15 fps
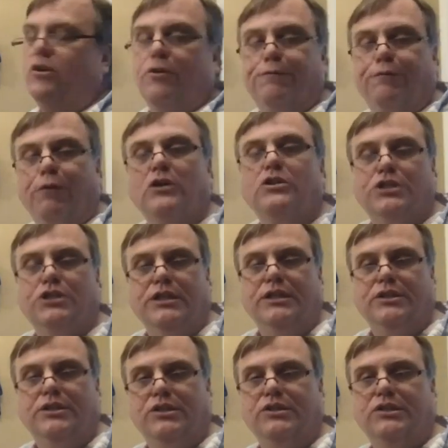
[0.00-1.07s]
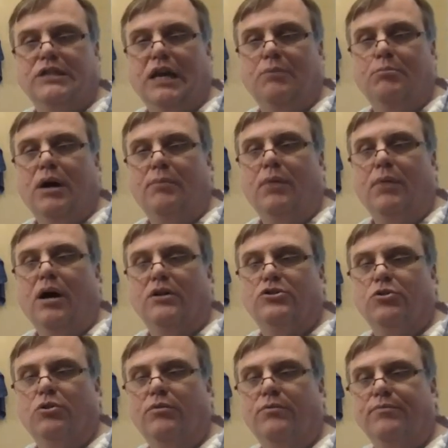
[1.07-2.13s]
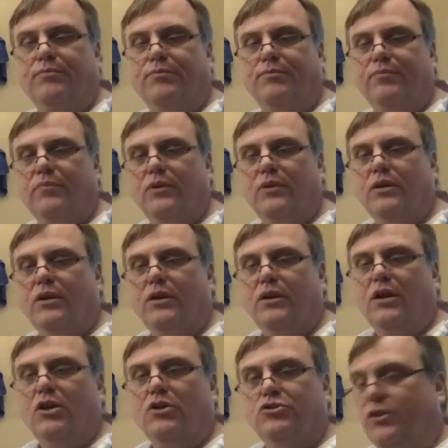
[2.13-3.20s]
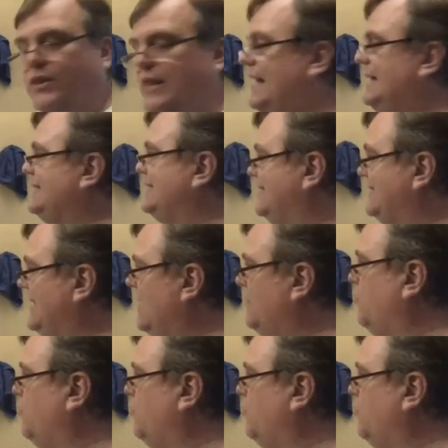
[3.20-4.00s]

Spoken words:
function is inside my module. So that's step 1.